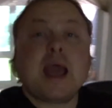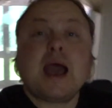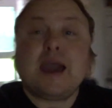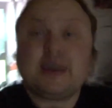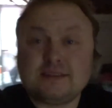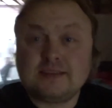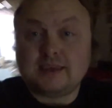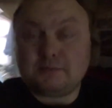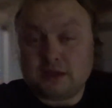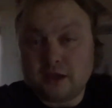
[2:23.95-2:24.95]
I had to
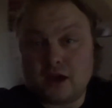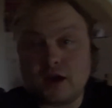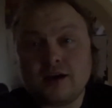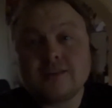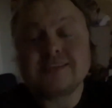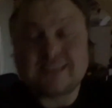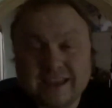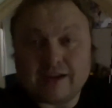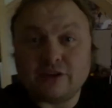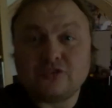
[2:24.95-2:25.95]
take my car to the
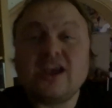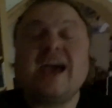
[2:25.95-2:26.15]
garage